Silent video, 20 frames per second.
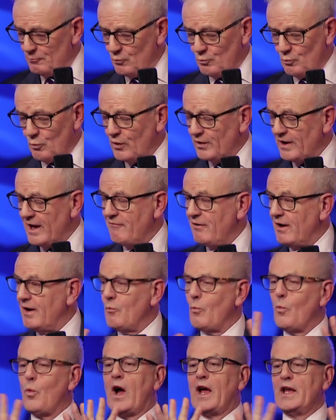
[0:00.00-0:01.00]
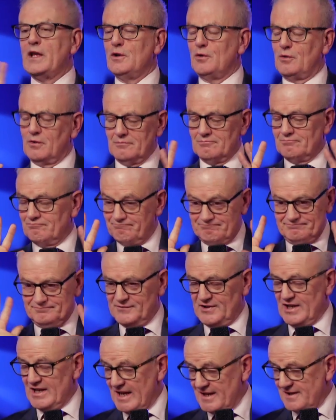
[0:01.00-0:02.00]
whatever way you can
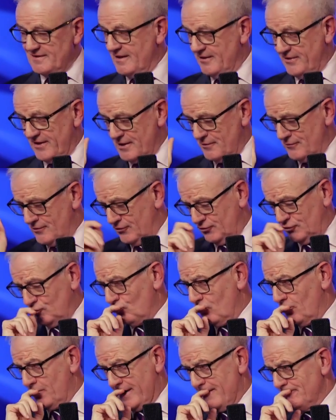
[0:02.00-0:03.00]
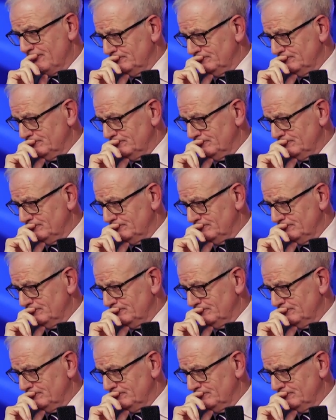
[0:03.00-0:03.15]
delete the thing, destroy it.